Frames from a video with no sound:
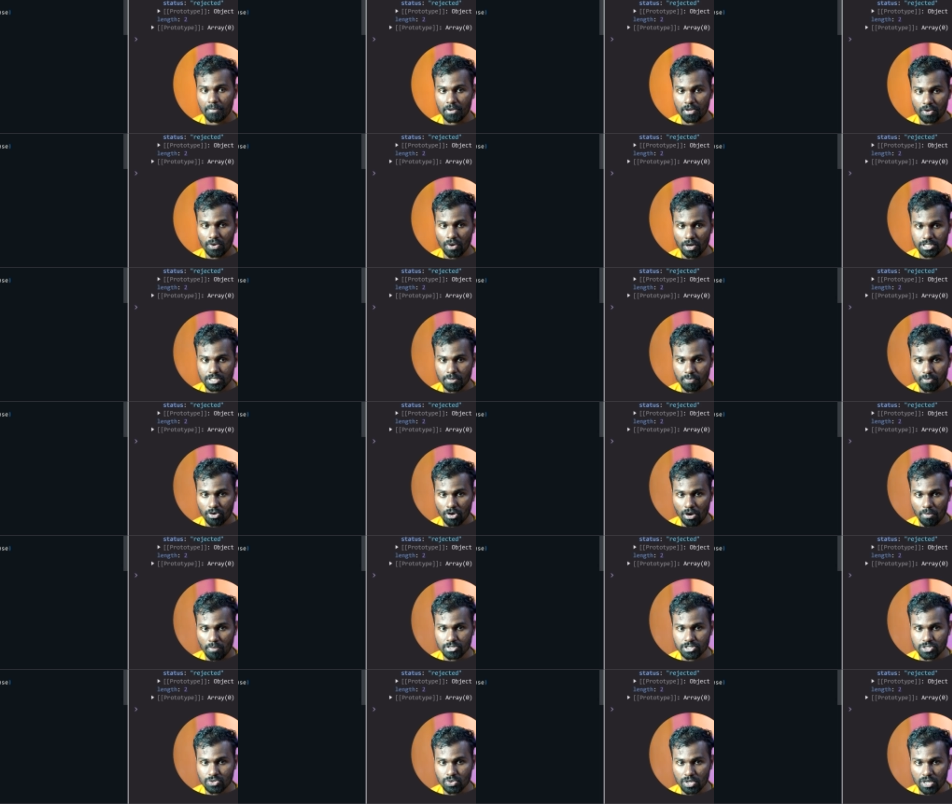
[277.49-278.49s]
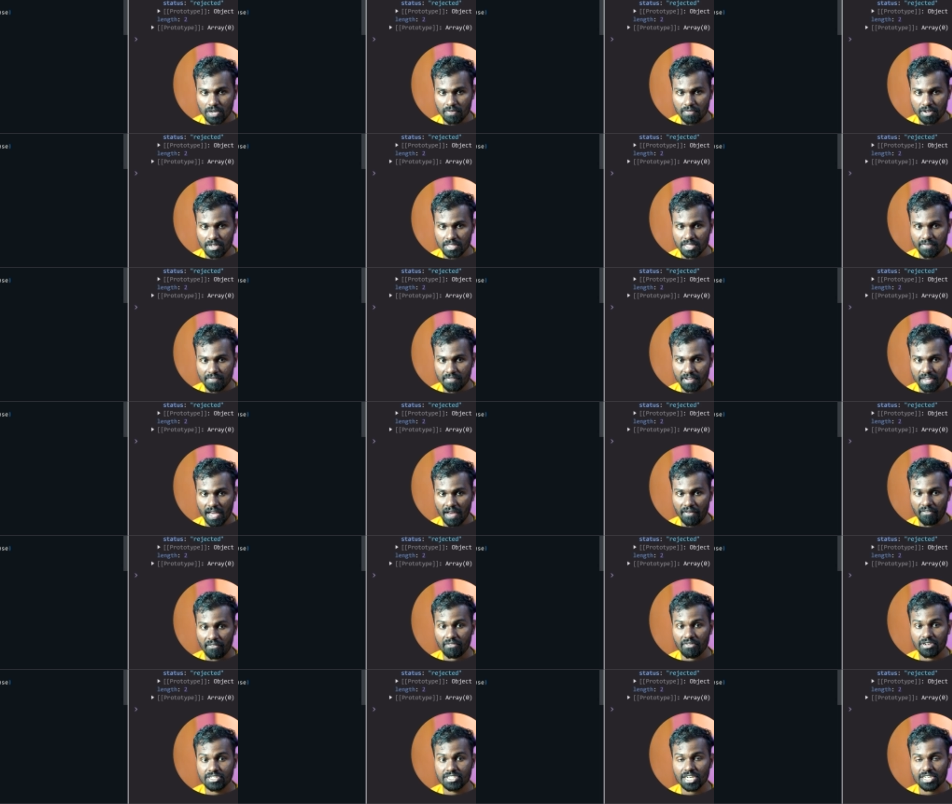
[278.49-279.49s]
because promise 2 la vandu we
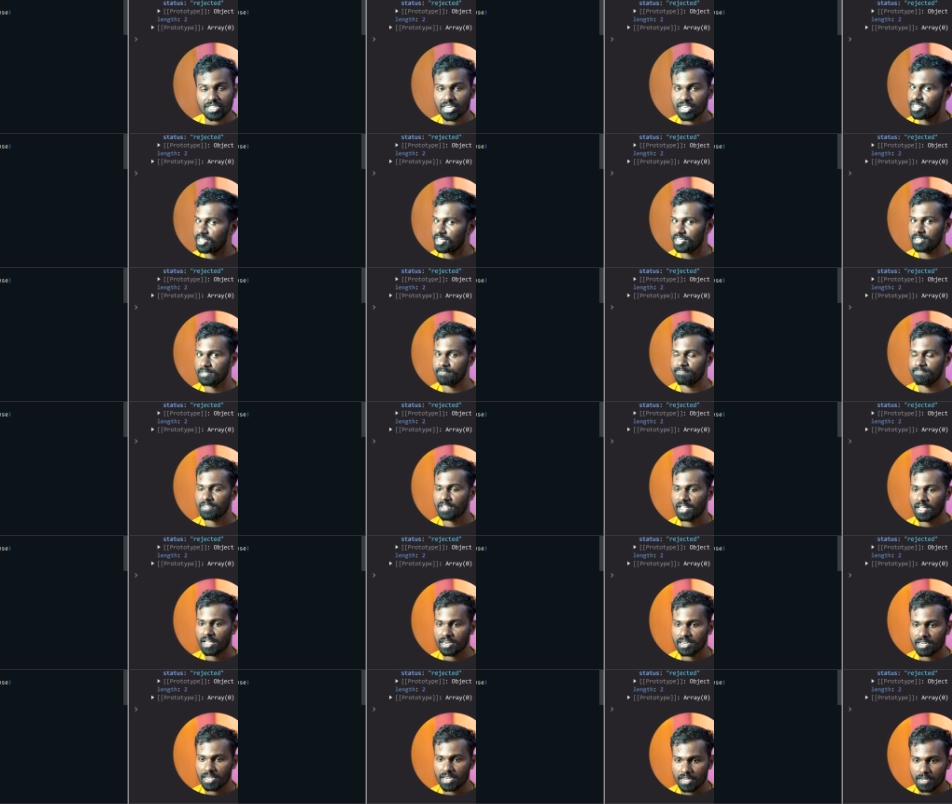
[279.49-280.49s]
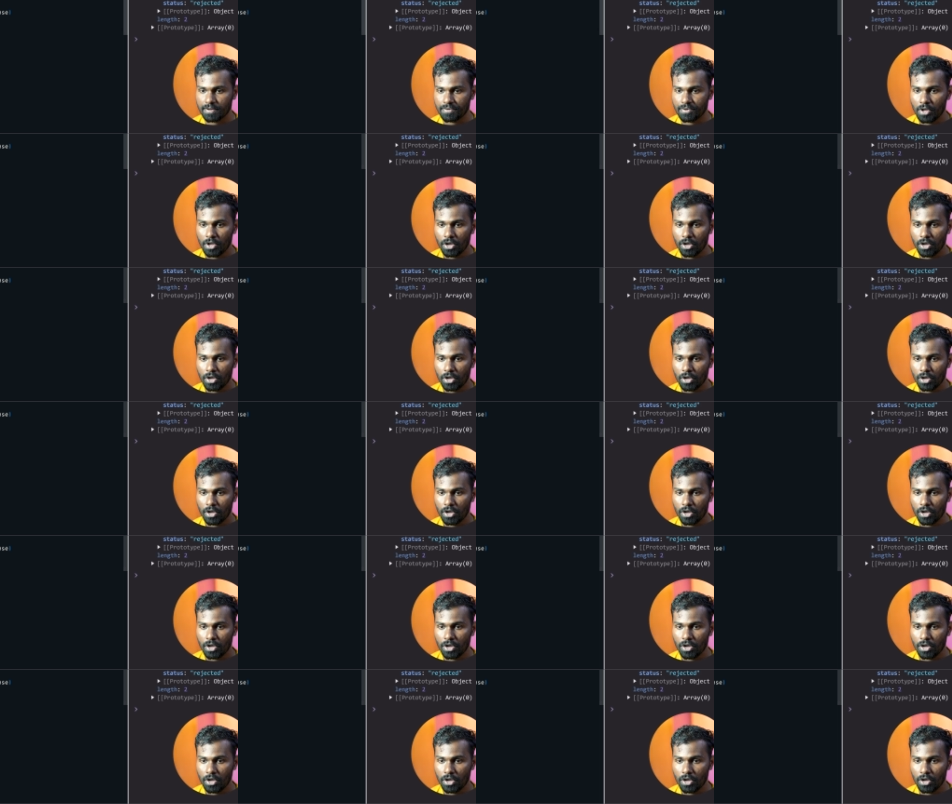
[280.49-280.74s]
have rejected it. Correct.